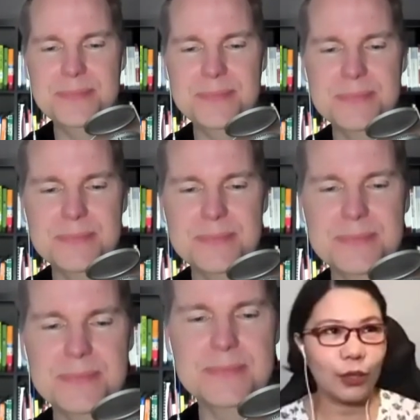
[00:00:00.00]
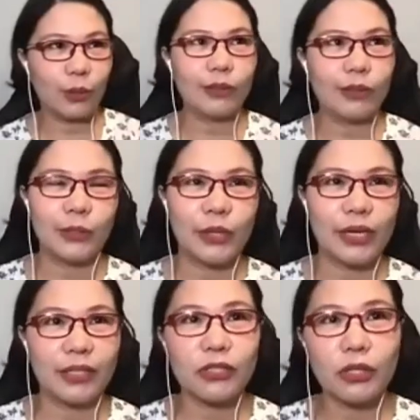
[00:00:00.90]
Repeating goals.
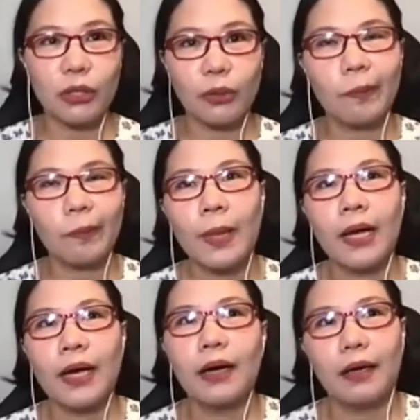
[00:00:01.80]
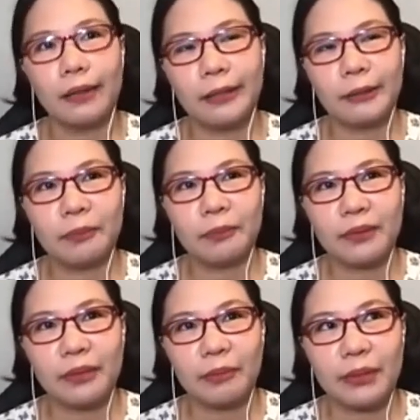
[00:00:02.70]
Okay, so um,
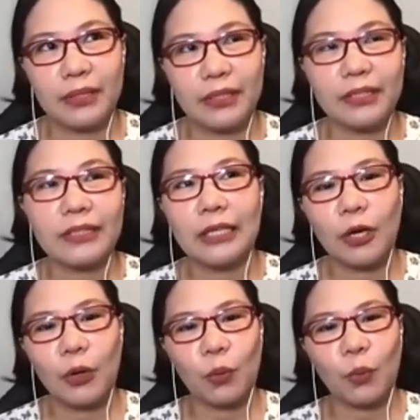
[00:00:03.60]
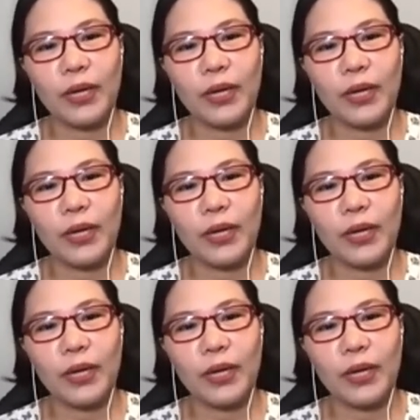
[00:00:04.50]
we